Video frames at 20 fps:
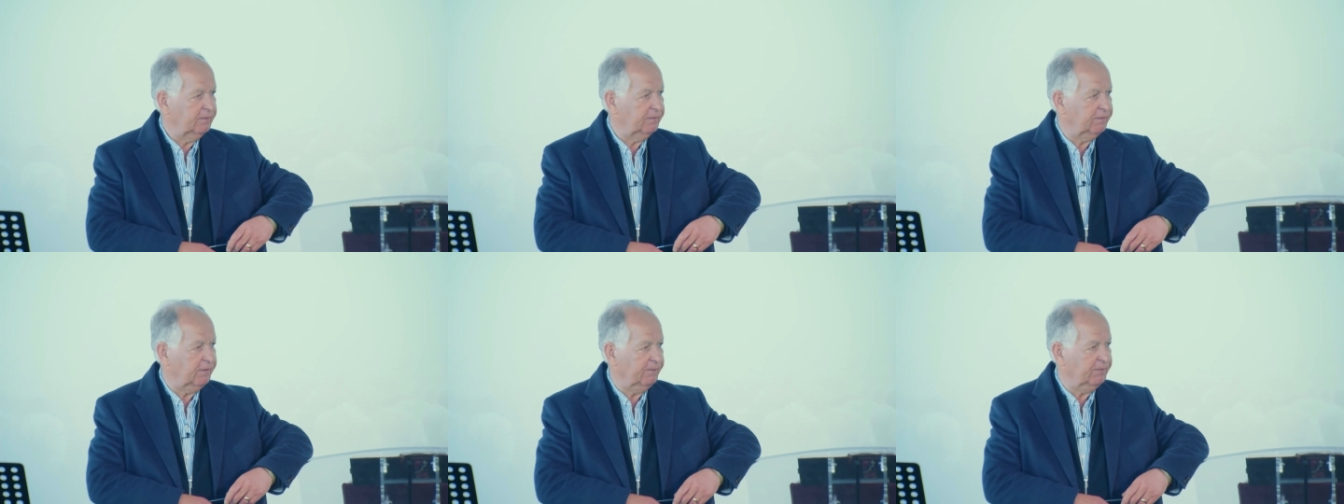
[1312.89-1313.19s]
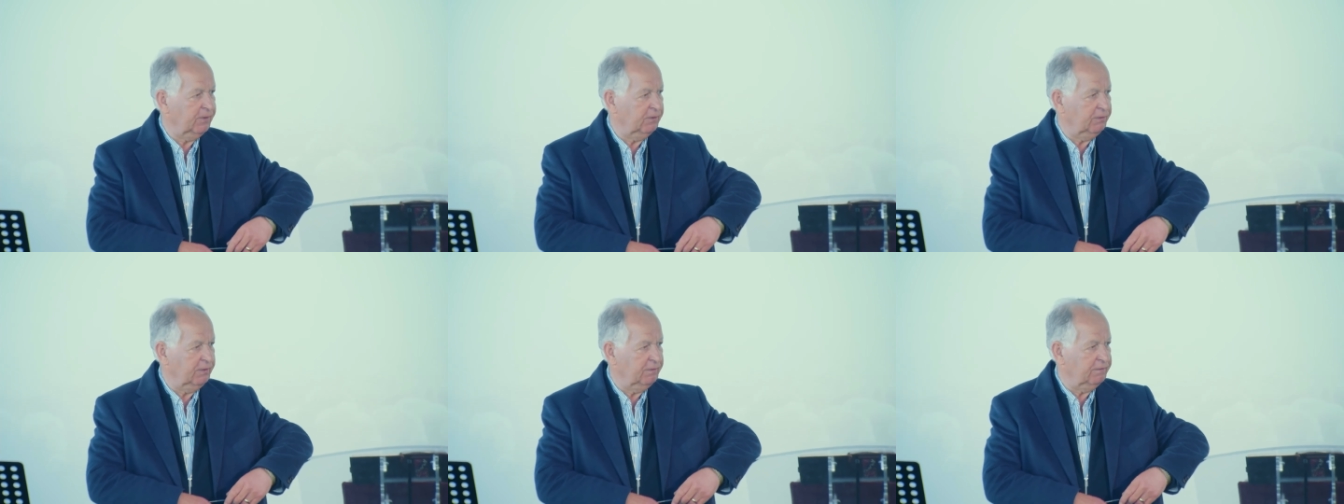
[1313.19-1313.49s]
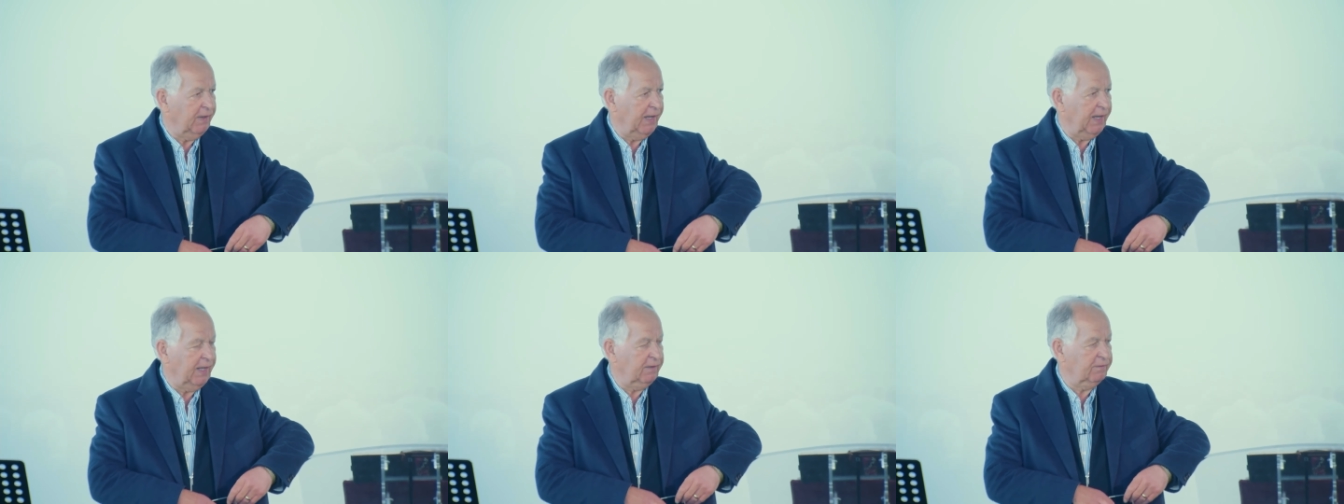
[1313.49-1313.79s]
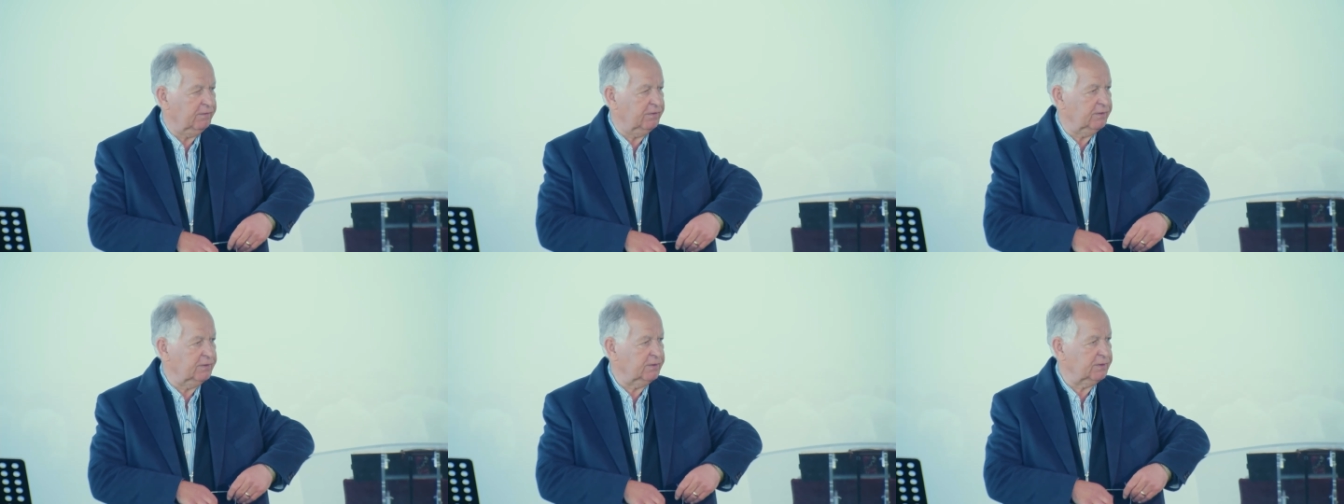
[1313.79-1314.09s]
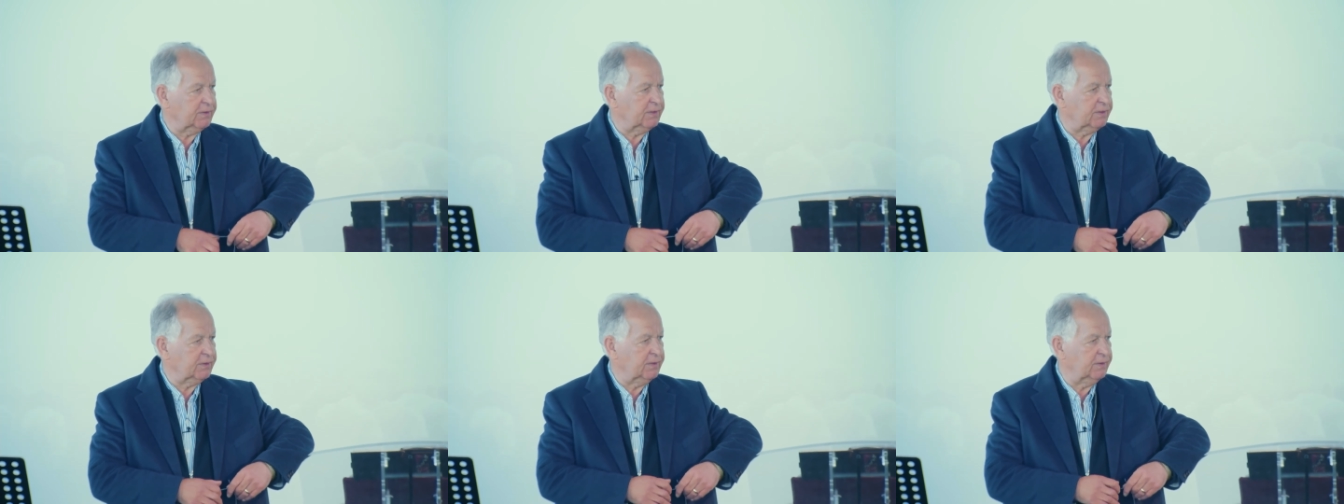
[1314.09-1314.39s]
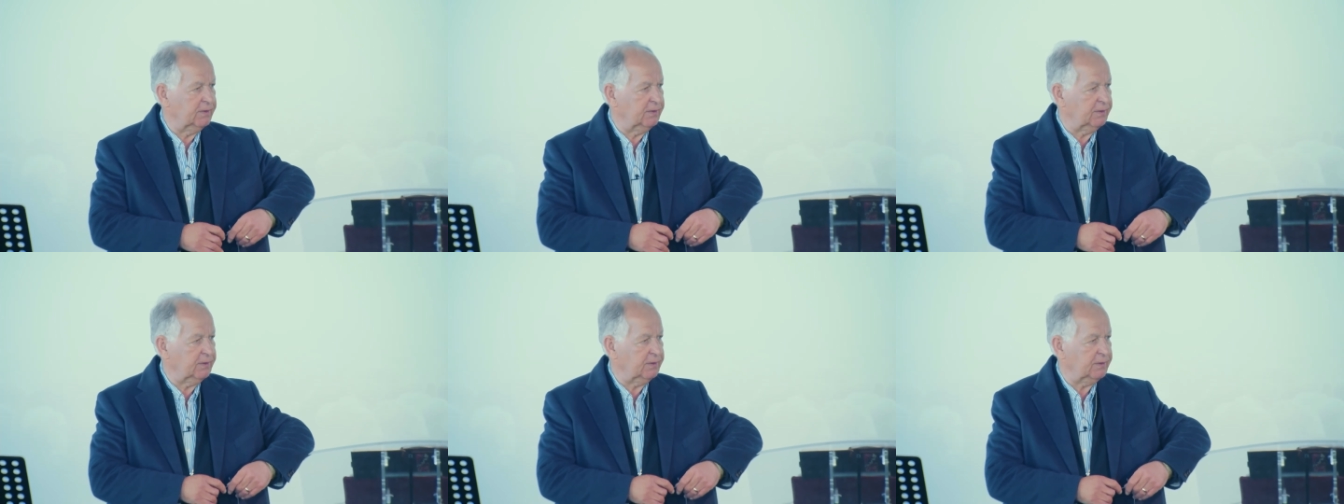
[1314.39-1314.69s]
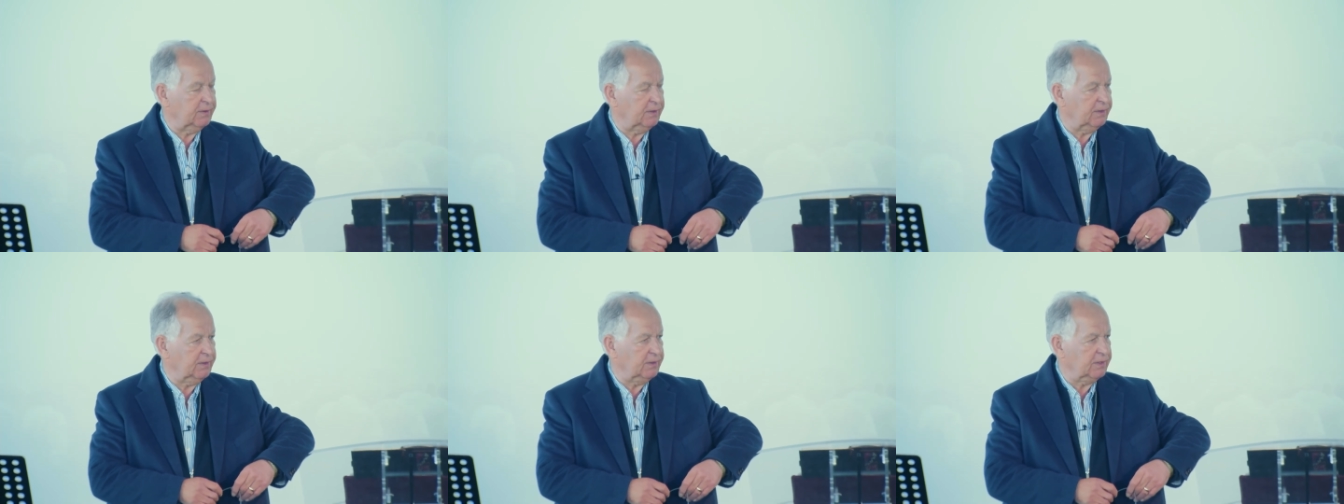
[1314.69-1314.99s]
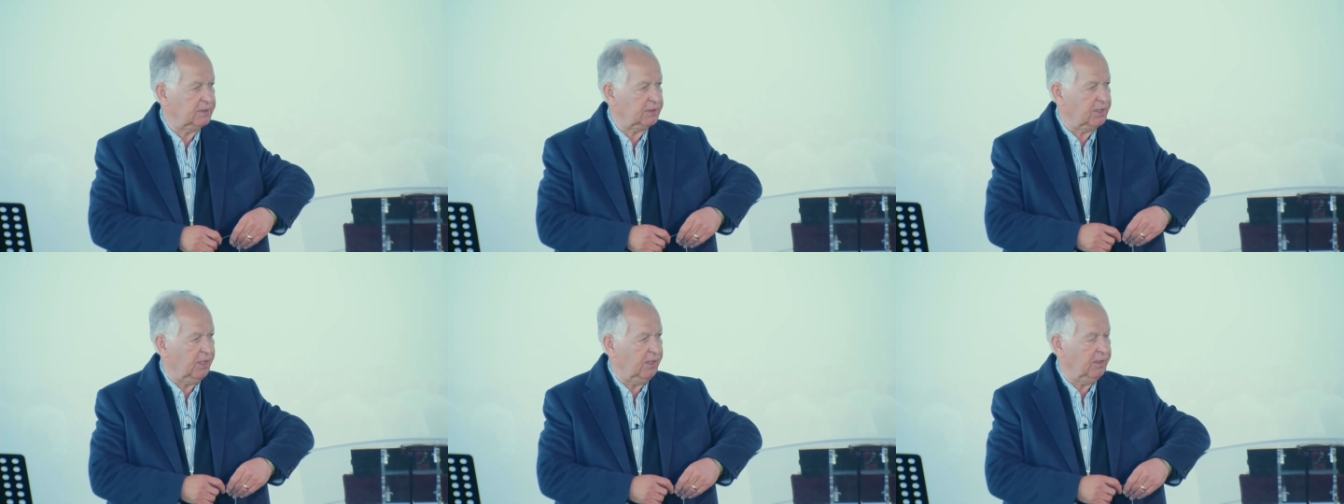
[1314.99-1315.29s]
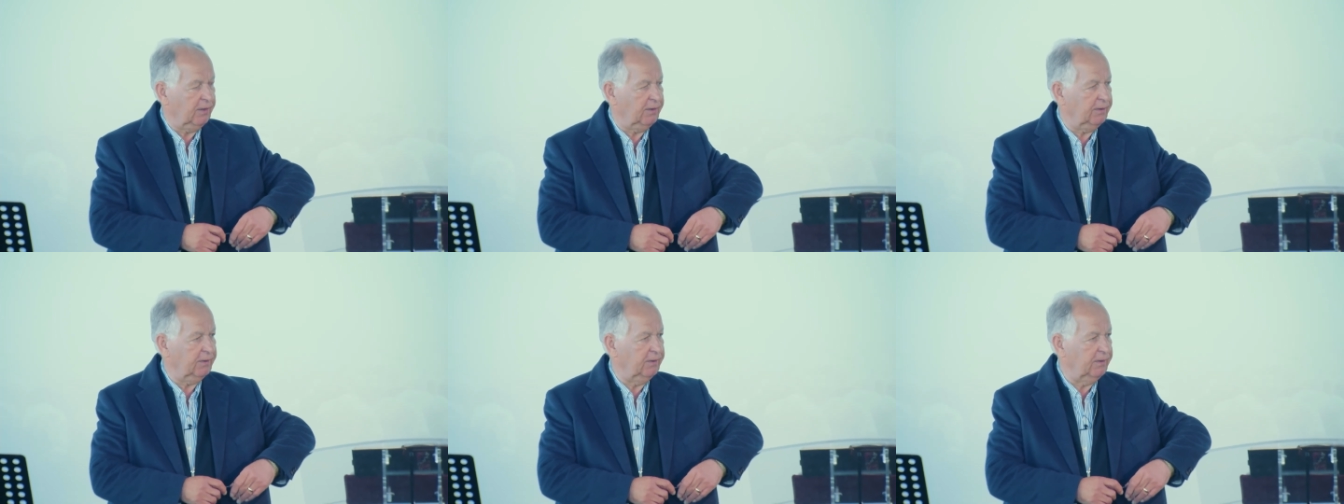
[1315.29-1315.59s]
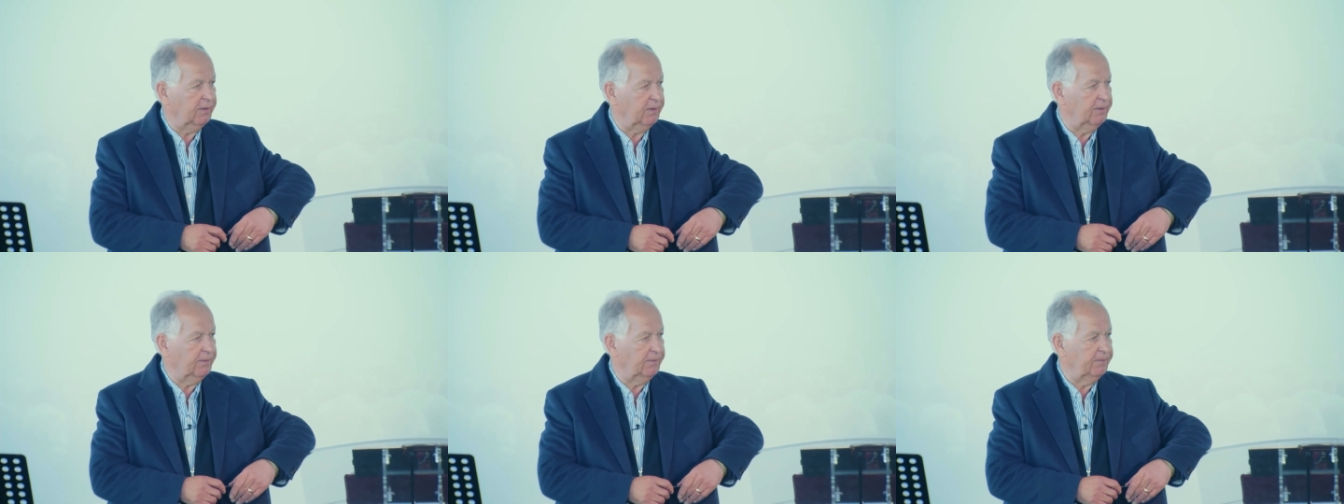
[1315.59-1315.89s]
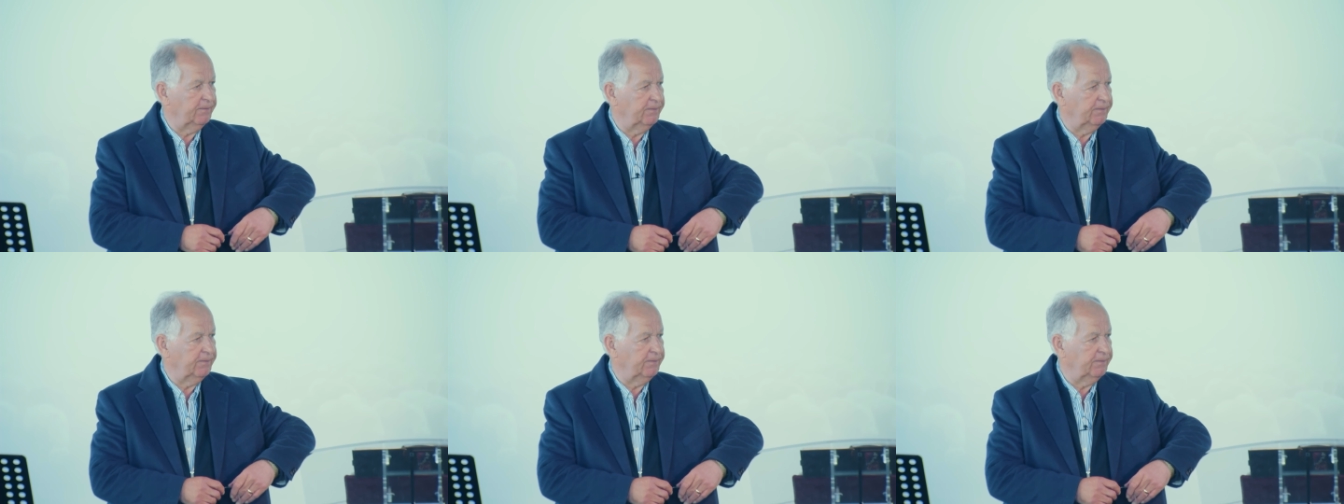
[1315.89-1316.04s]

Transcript: from the revivals in Scotland.